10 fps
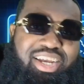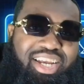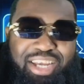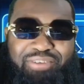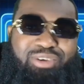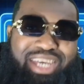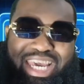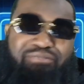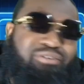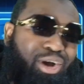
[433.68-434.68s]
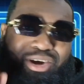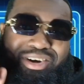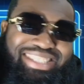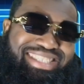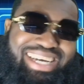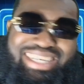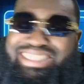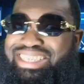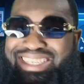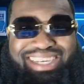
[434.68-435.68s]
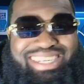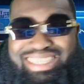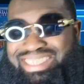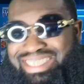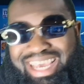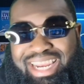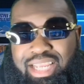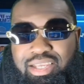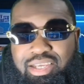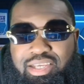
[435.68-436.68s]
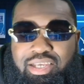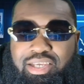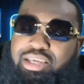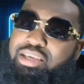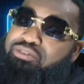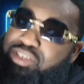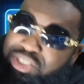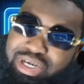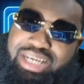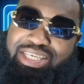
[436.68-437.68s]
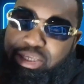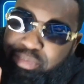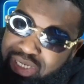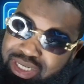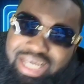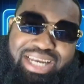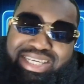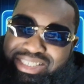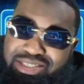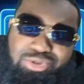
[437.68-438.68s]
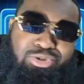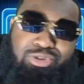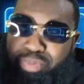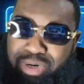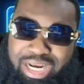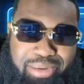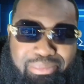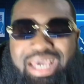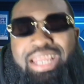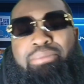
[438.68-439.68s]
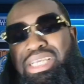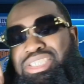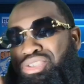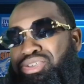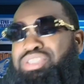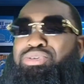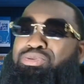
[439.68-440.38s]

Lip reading: If you came for all the stats and none of the static, if you're trying to keep your Lions news pragmatic, make sure you